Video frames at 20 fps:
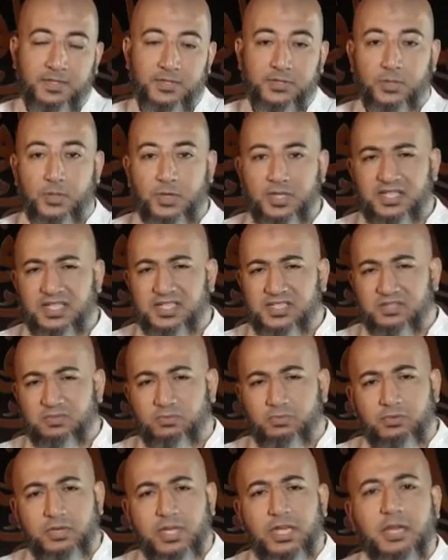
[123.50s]
So it is
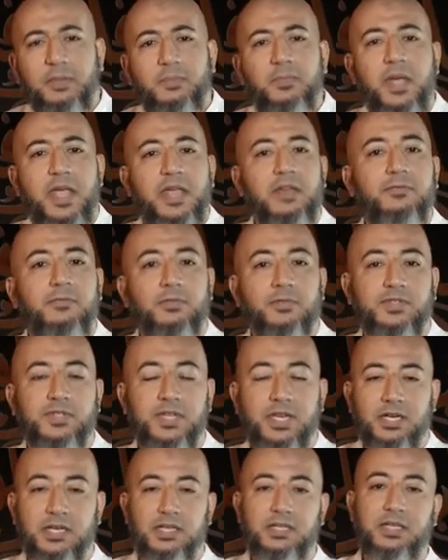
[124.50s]
really painful
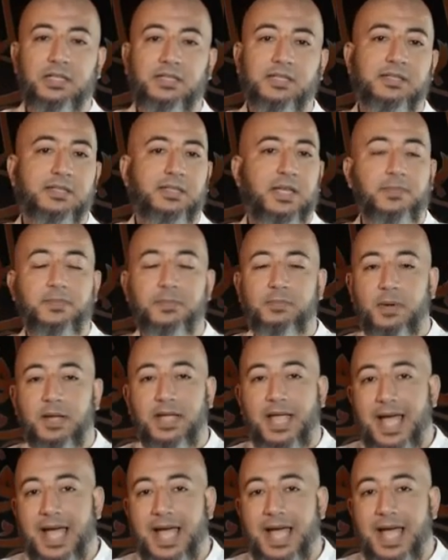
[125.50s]
secret that is kept by